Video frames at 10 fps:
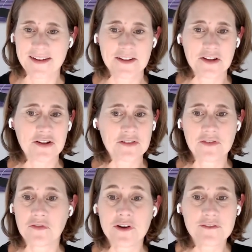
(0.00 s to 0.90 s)
the
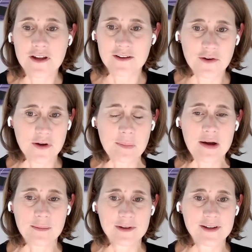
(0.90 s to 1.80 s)
Rivian going
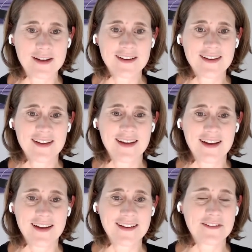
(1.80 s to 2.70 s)
public,
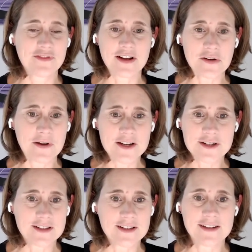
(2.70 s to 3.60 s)
the
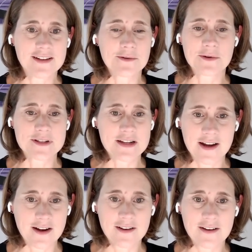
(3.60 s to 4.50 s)
valuation that was
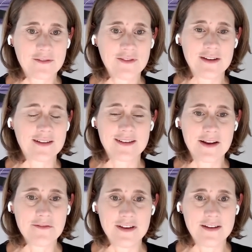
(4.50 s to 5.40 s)
higher
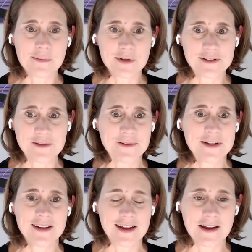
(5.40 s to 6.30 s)
than VW
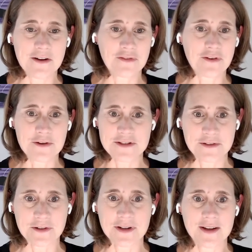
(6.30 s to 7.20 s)
kind of
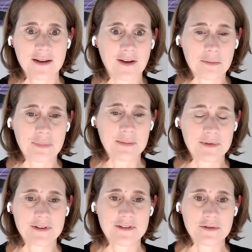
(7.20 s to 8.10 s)
also got
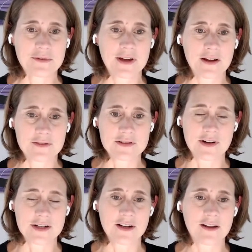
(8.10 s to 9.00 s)
people to kind of
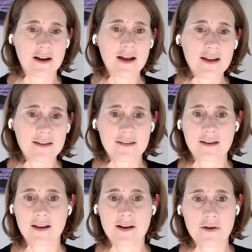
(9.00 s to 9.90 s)
scratching their heads.
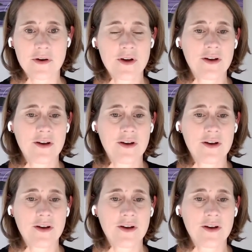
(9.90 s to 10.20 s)
And now